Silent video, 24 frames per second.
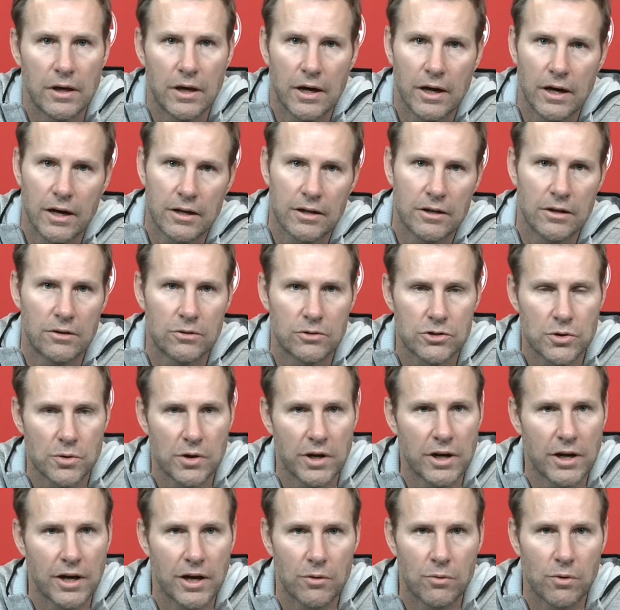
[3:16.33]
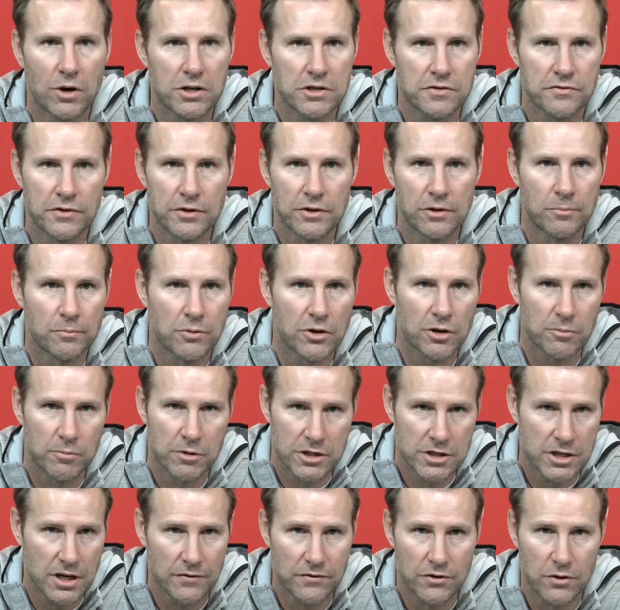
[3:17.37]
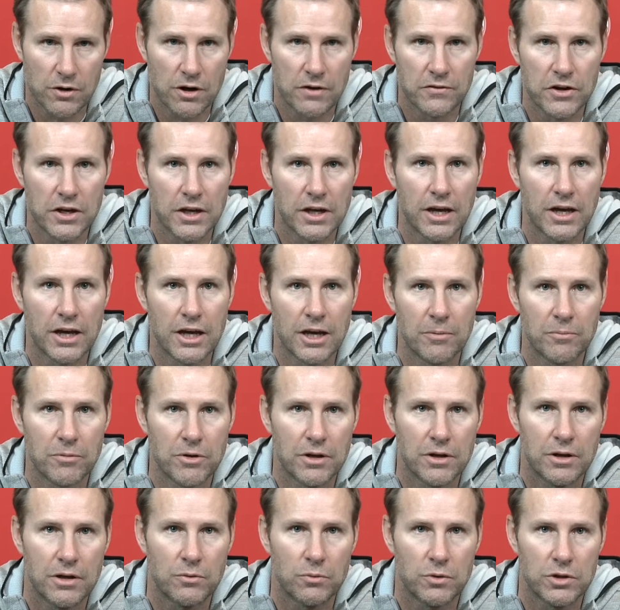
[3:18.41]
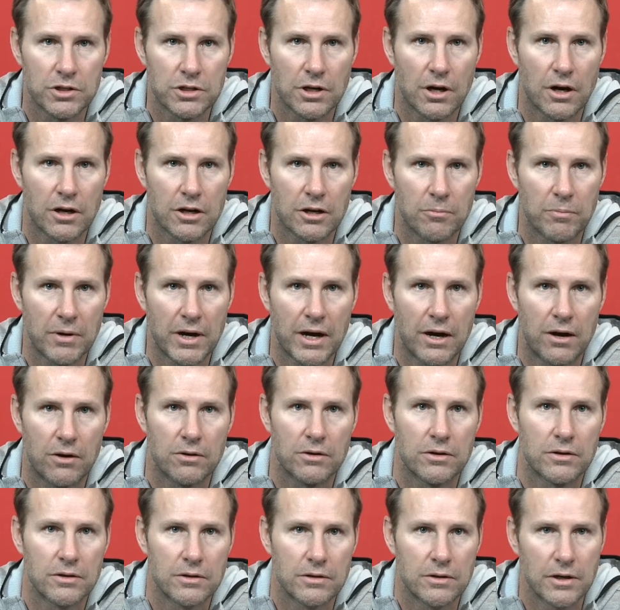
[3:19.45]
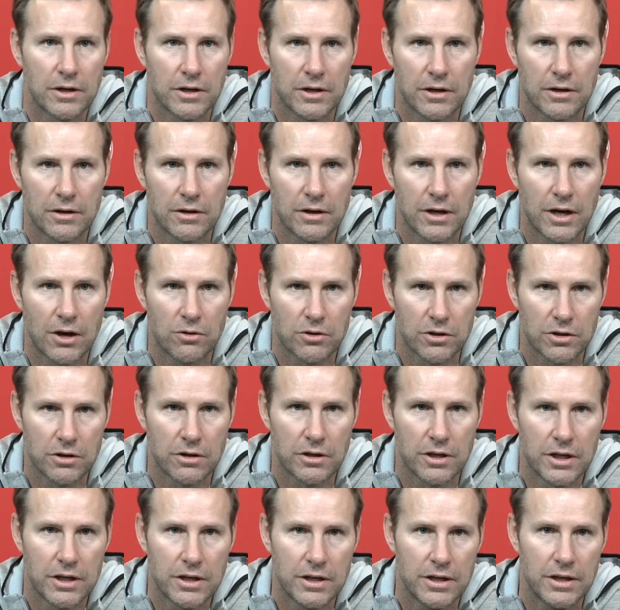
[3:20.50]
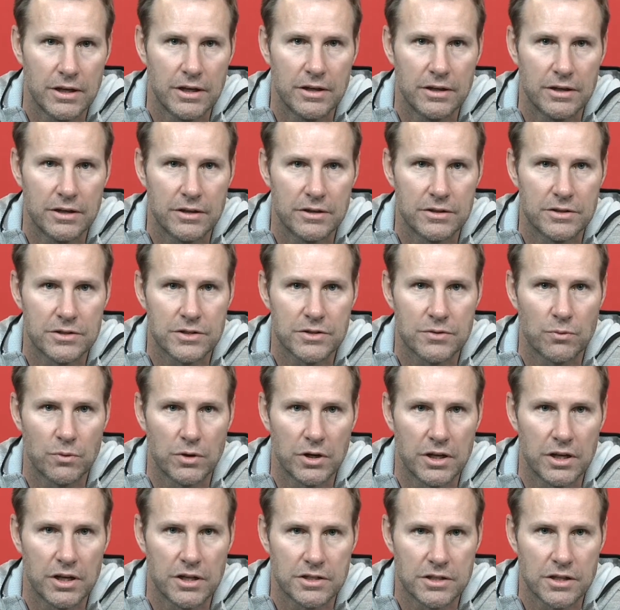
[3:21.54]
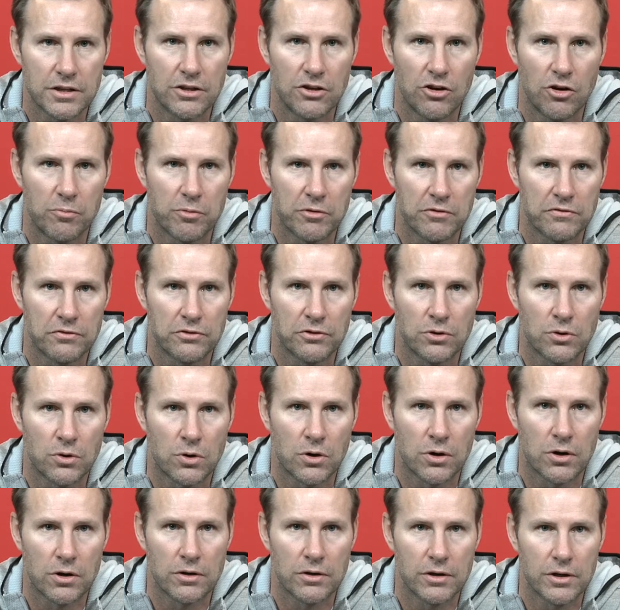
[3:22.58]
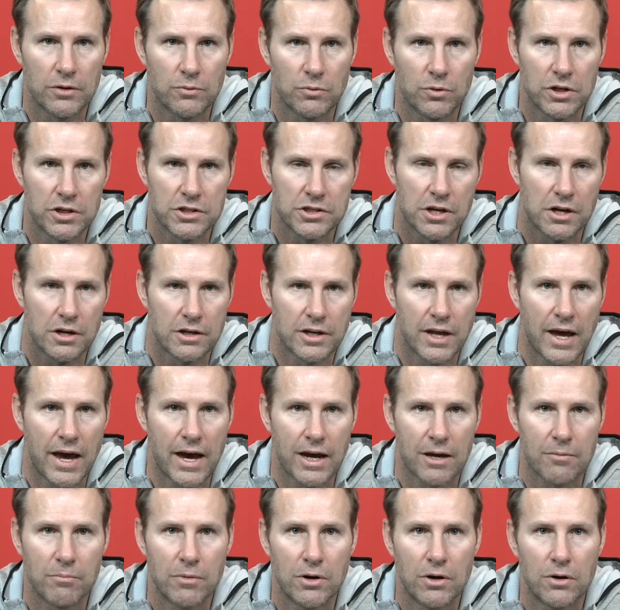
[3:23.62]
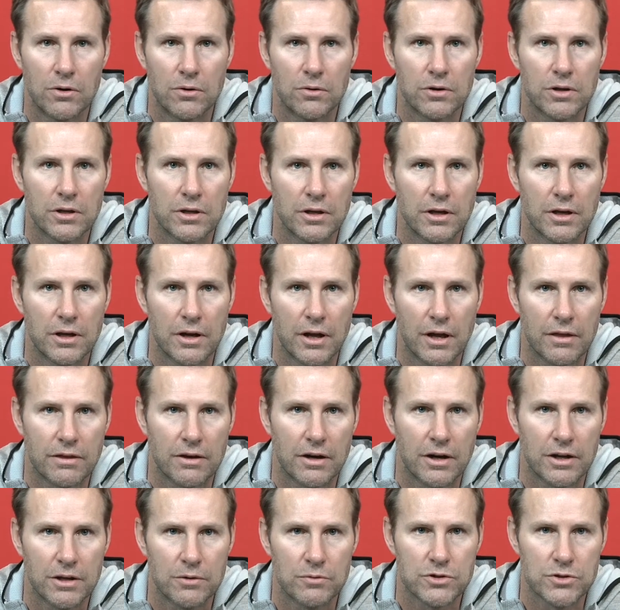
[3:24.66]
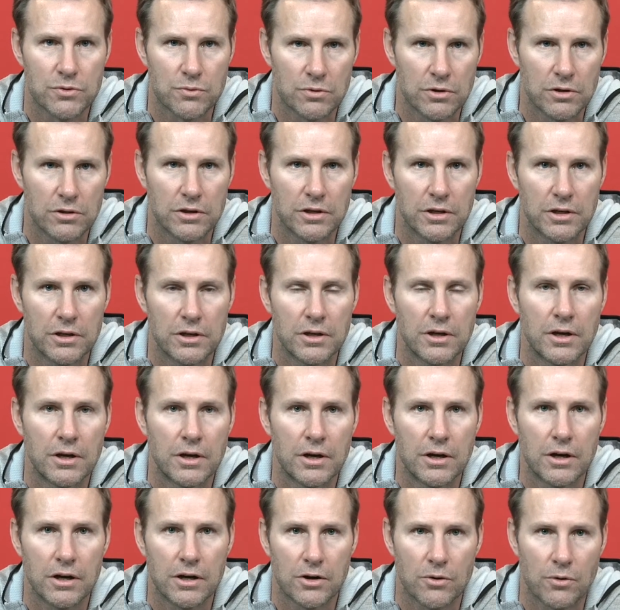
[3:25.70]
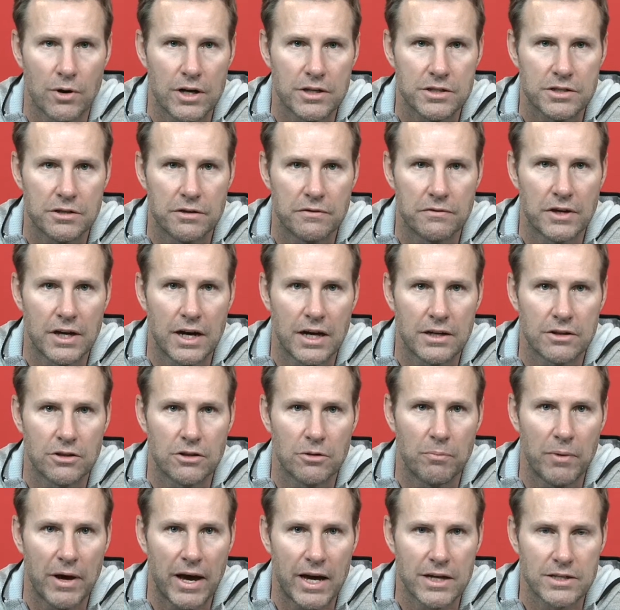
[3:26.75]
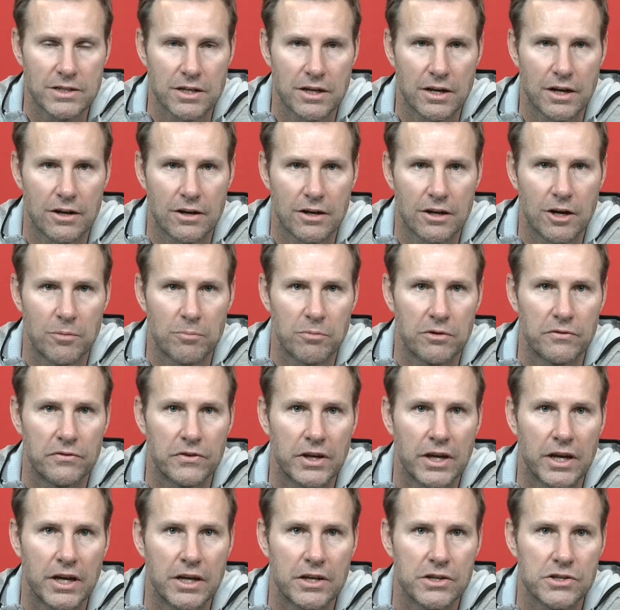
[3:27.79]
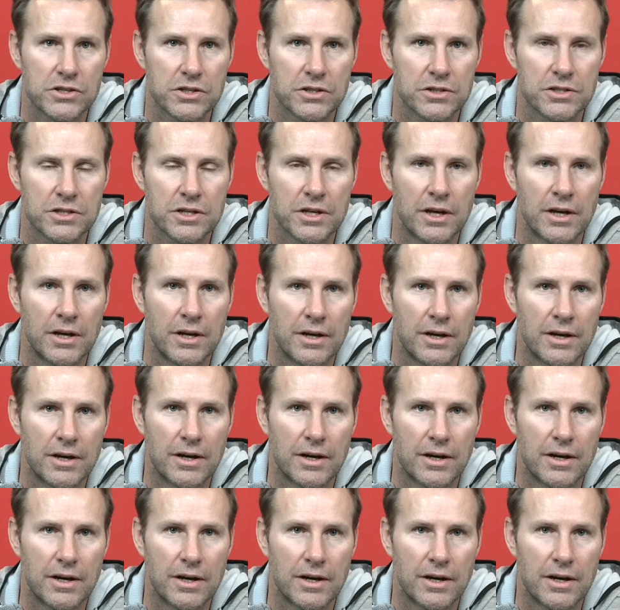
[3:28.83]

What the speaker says: Yeah, you know, Trey and I watch film pretty much after every game, and we talk about how good he is when he gets in the open floor and when he's in attack mode. And I thought he was really aggressive, got to the basket on a couple of occasions.